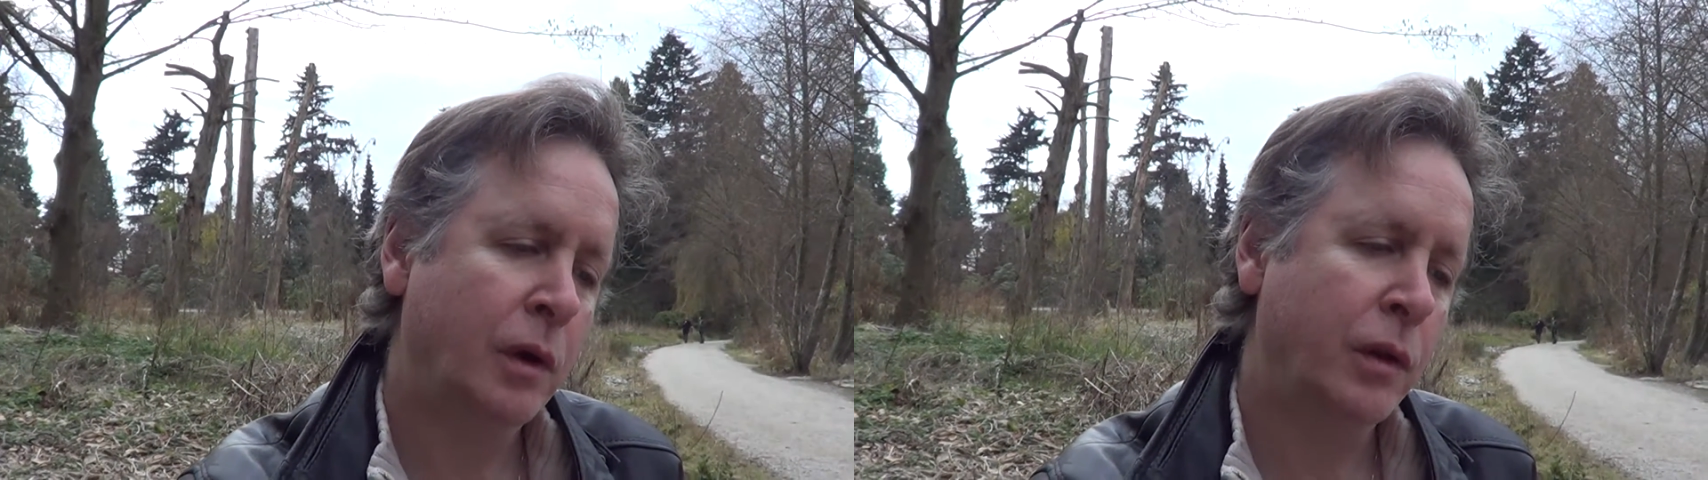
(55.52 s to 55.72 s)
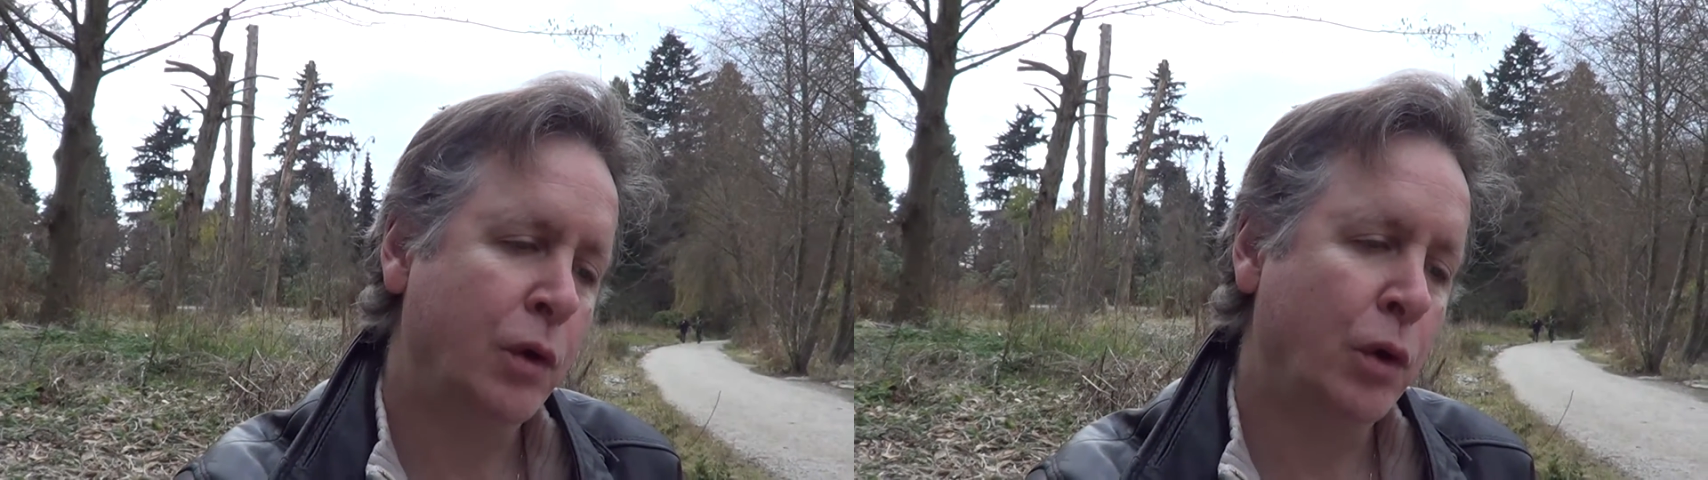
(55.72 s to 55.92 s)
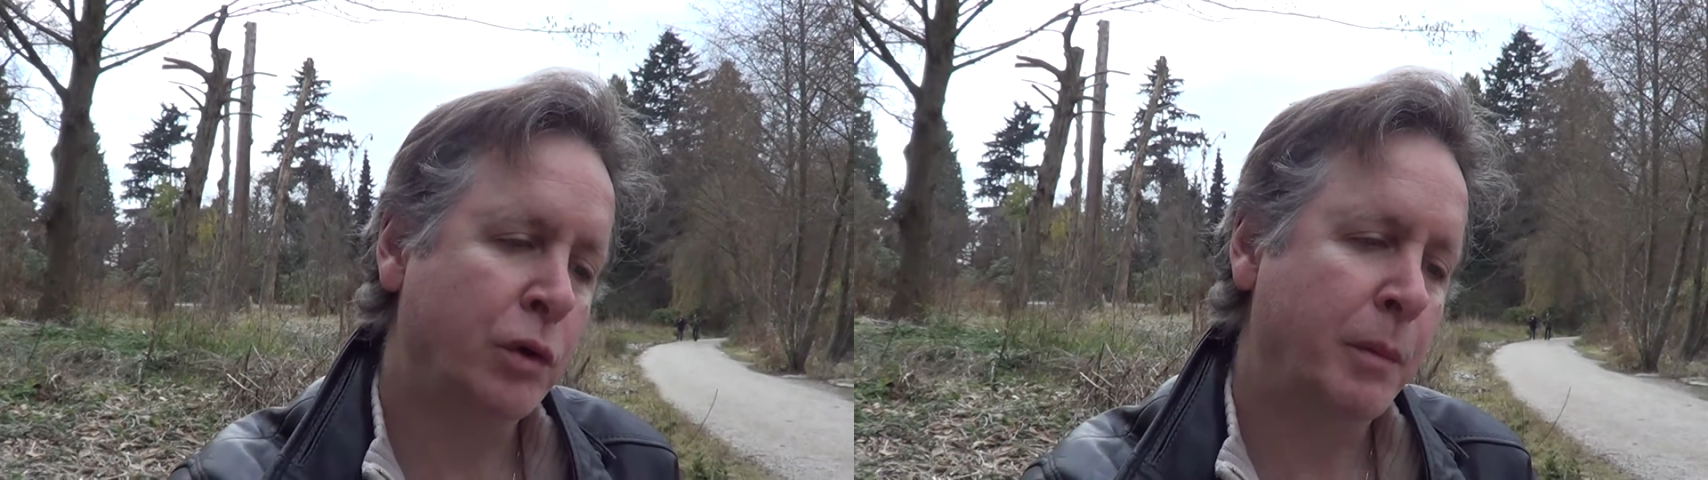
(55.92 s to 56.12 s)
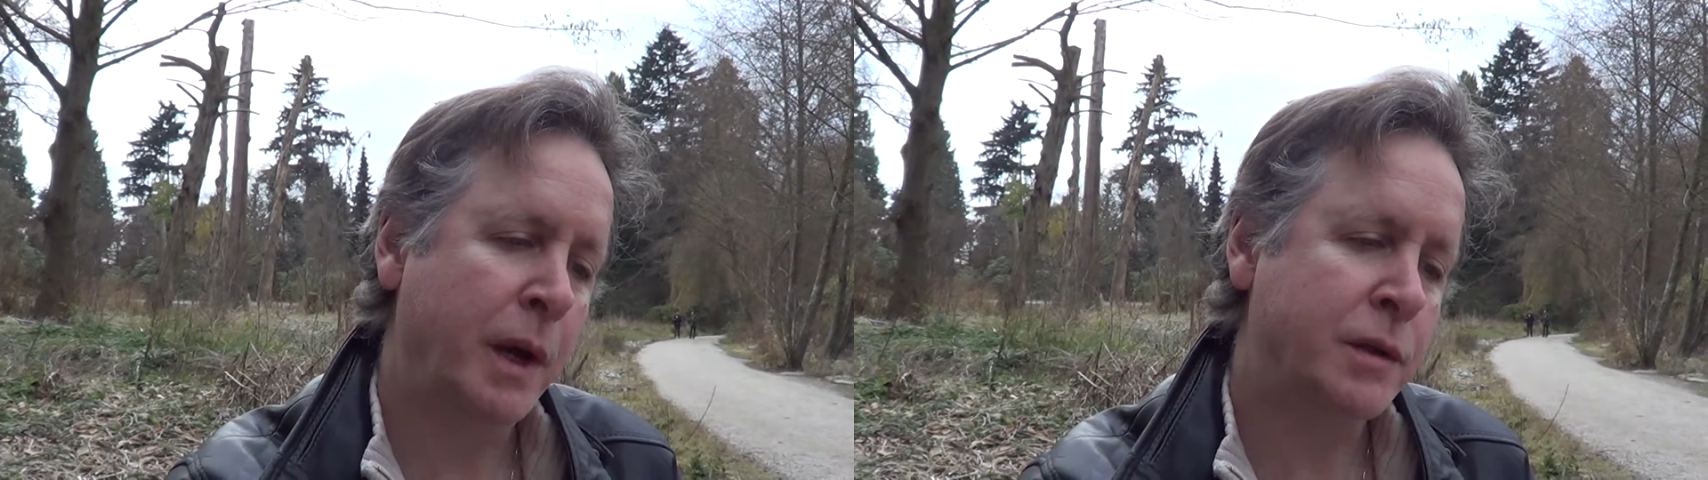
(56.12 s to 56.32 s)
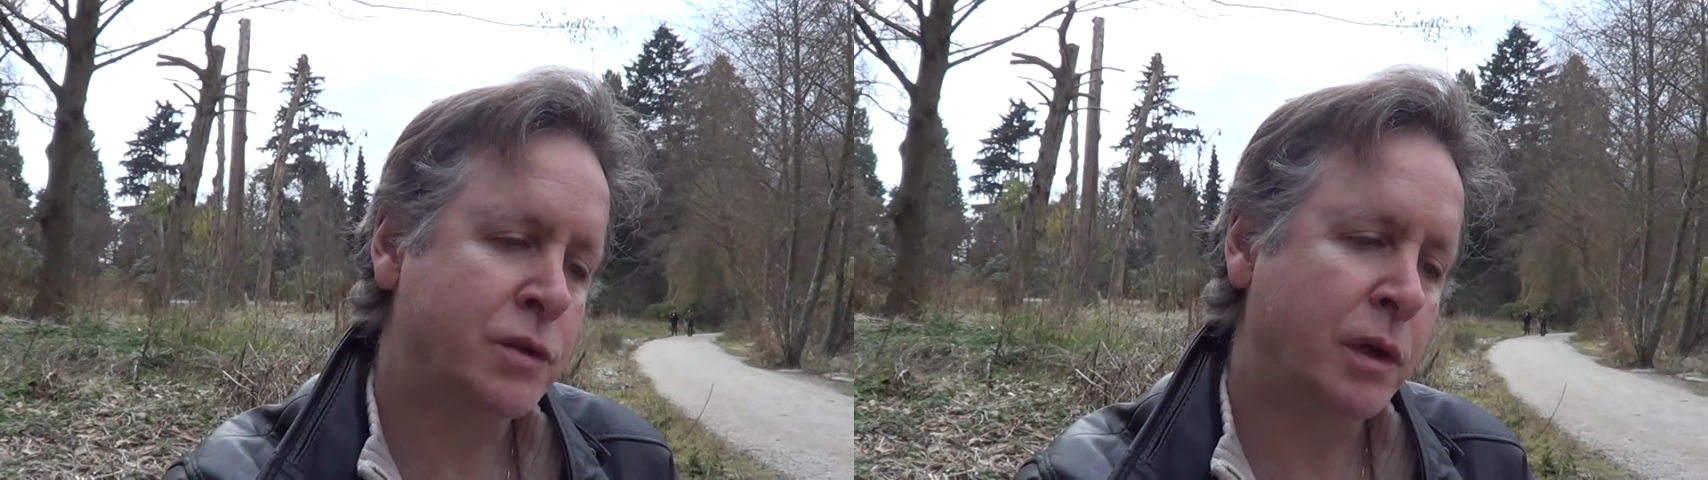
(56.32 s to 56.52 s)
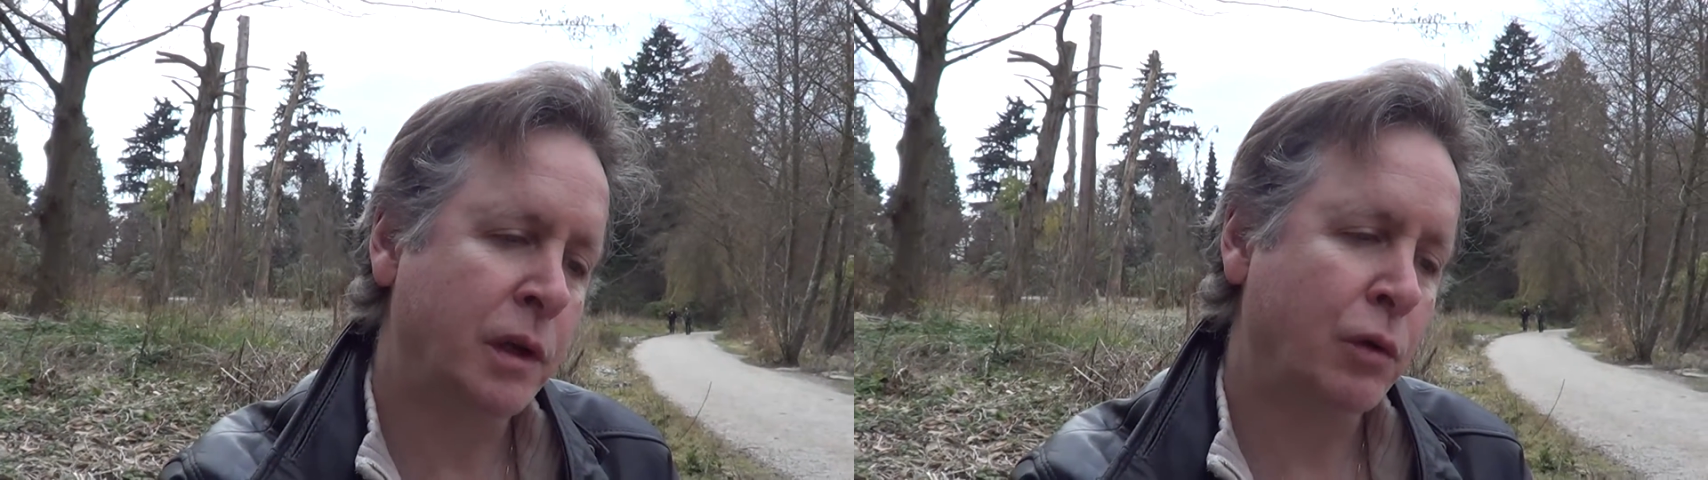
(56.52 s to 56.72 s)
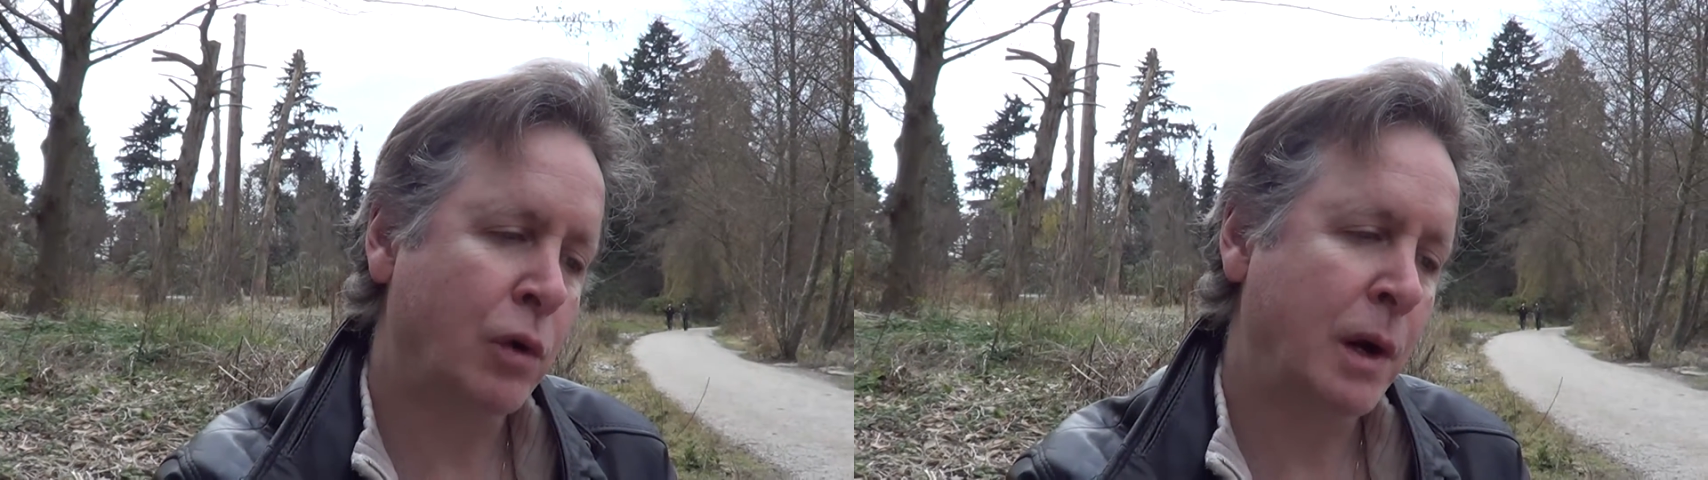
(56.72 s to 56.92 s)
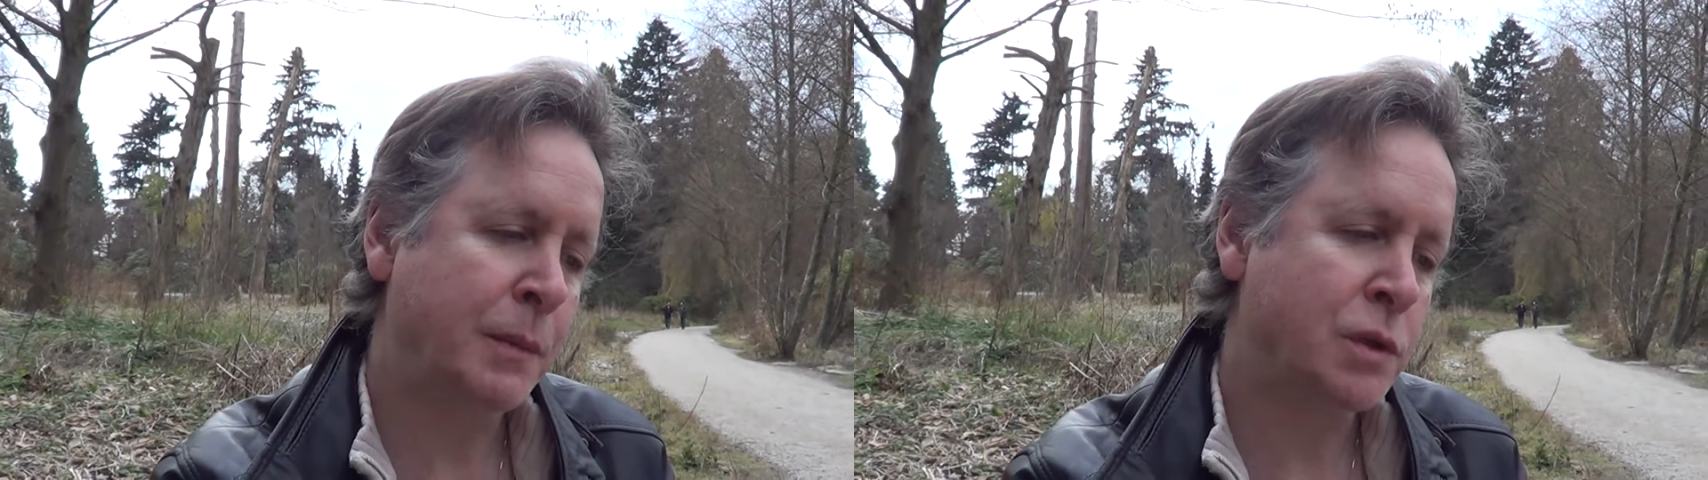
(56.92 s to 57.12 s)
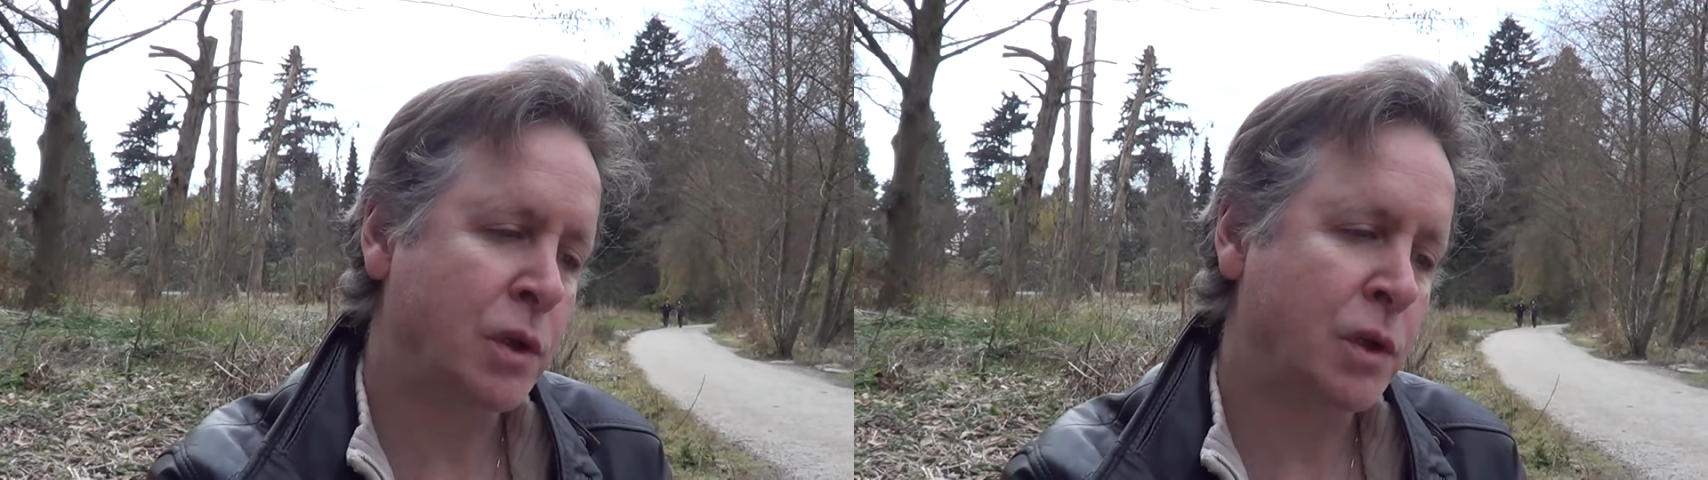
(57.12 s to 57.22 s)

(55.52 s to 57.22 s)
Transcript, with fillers: The older man suddenly grabbed his